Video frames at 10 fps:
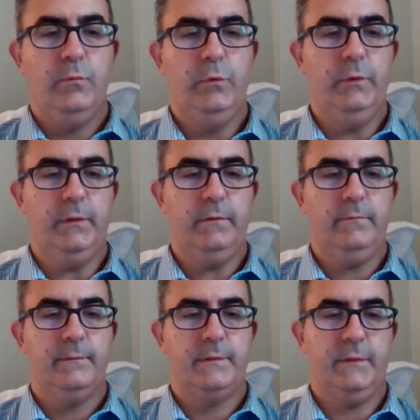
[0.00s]
Moodle,
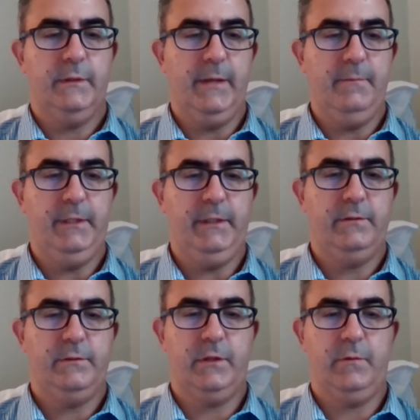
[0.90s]
so let
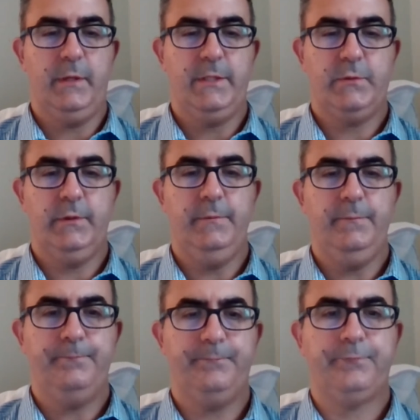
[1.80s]
me share my screen.